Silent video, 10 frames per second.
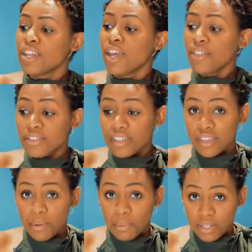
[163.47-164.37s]
Another
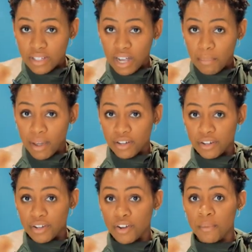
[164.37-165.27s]
thing that we want to talk about in
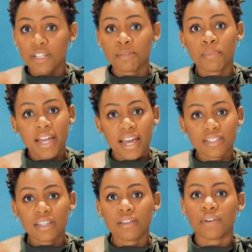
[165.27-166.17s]
your home is
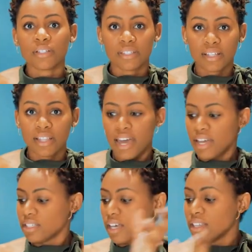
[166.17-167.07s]
plastic versus glass.